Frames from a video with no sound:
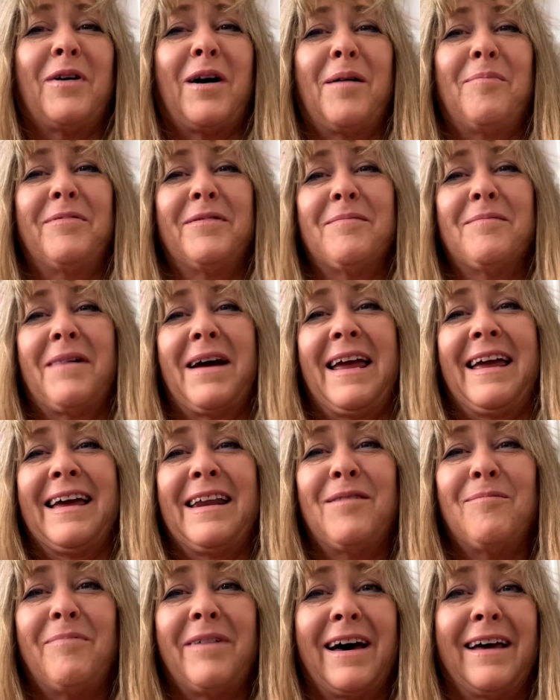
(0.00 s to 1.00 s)
pop in my
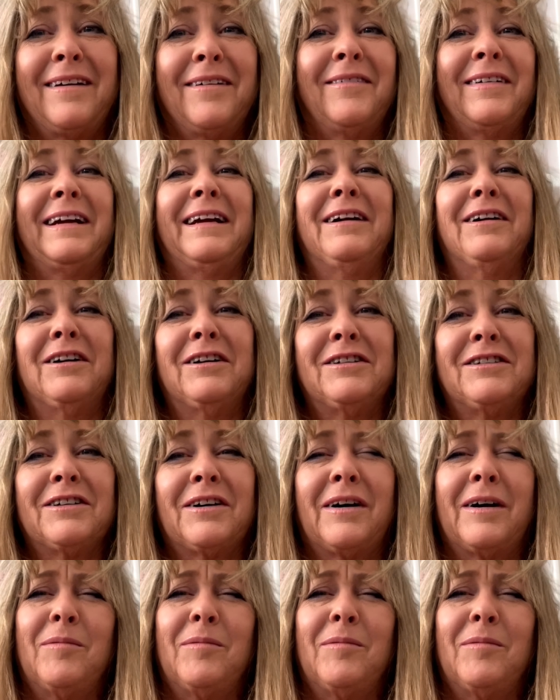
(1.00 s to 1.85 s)
head about every year or so.